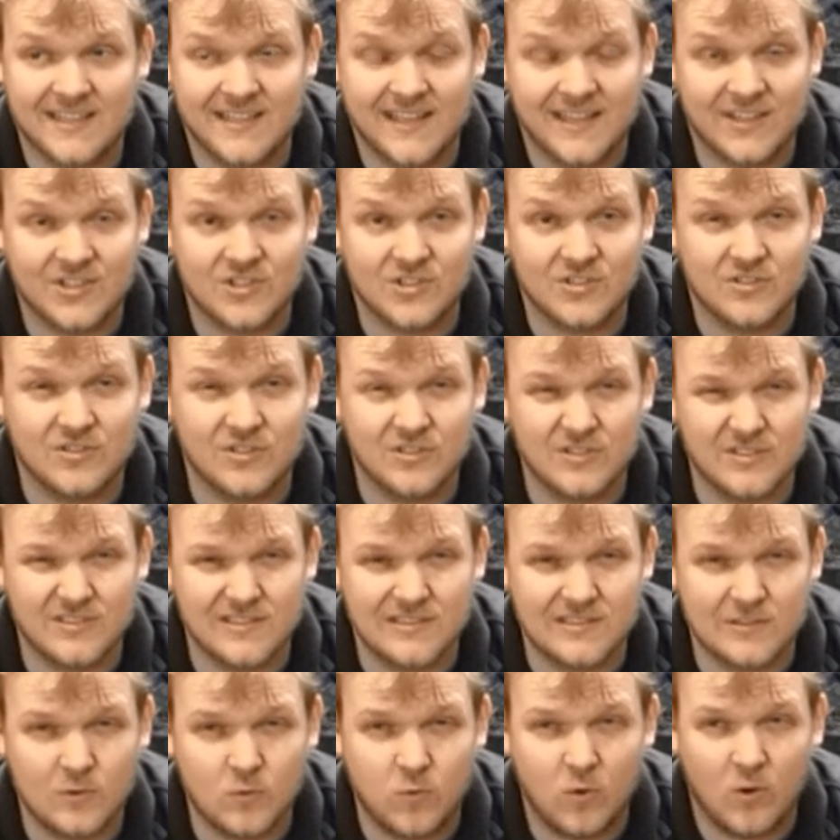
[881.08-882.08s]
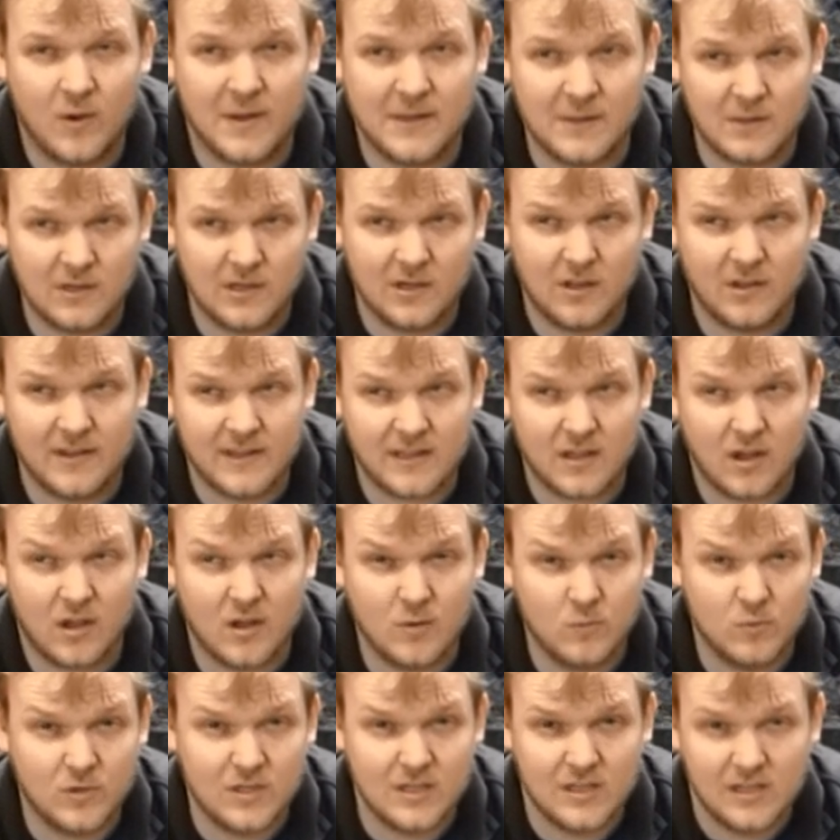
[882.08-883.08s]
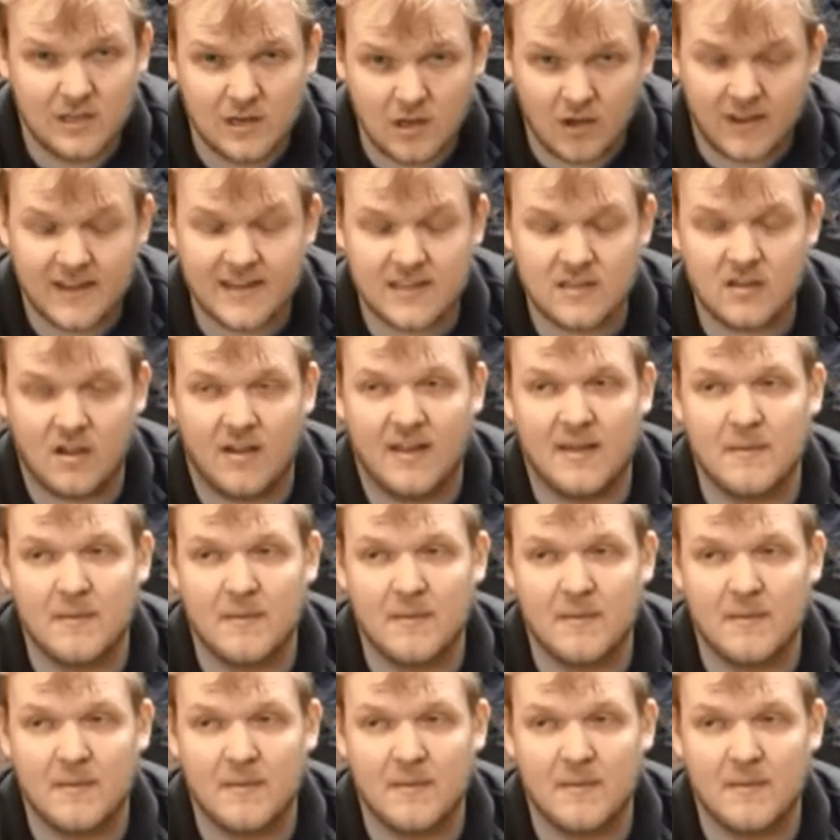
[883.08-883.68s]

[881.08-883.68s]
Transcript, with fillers: connection quite like I would like.